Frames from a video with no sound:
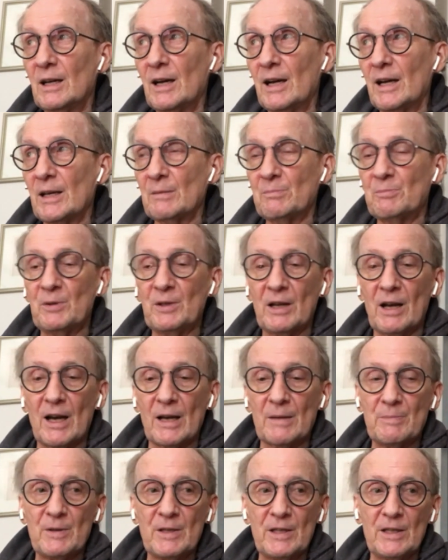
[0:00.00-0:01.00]
a
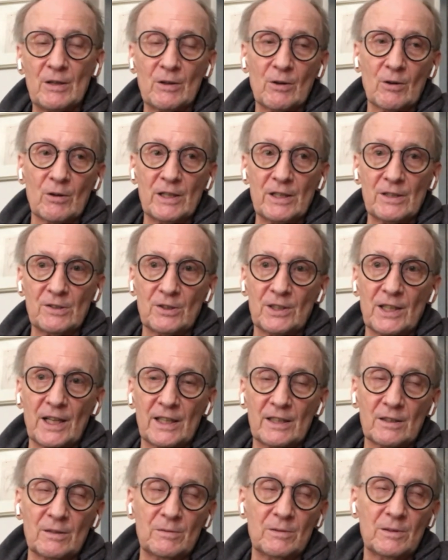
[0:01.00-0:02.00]
IP or an
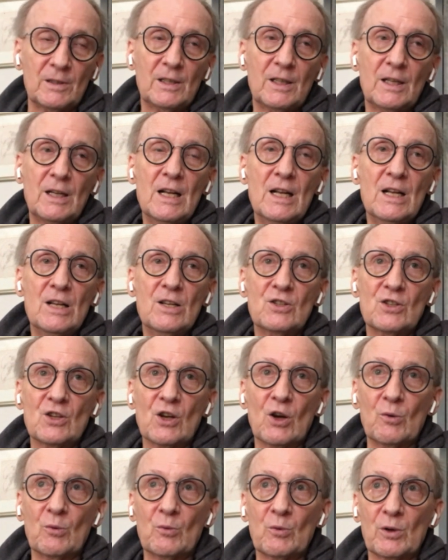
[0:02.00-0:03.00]
internegative.
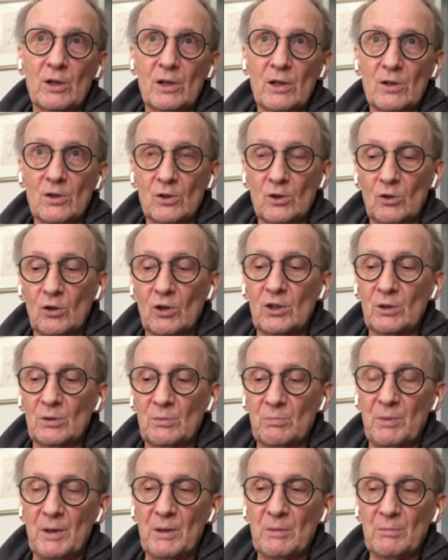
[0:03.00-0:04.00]
So really the look
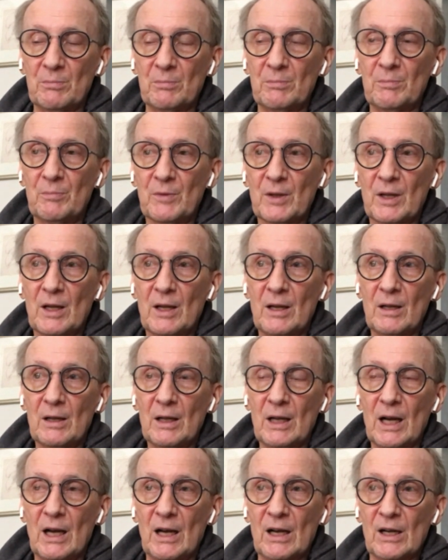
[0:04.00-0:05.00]
had been
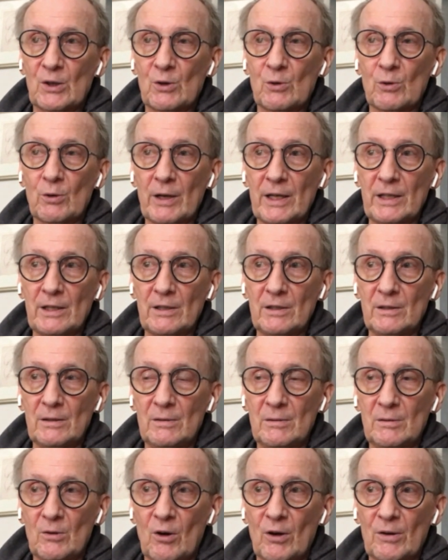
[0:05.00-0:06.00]
created
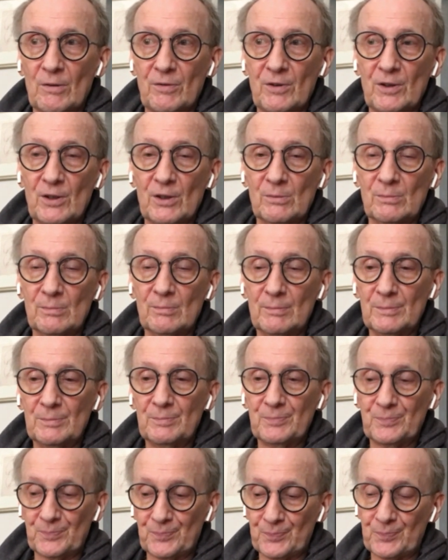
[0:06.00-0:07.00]
on film,
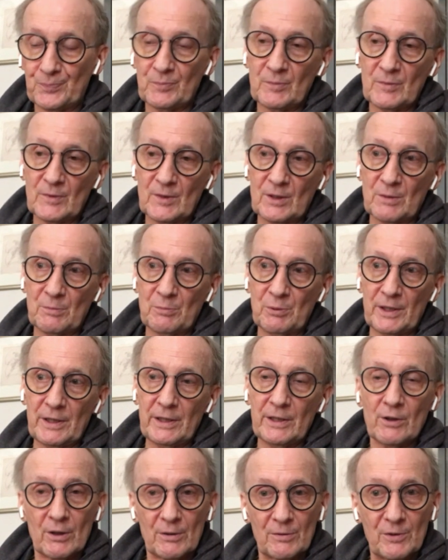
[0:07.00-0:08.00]

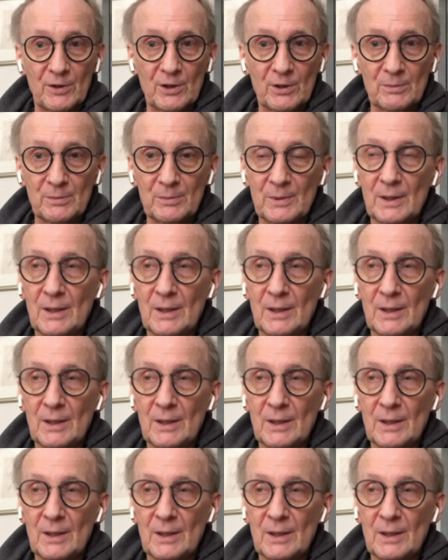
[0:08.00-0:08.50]
completely on film.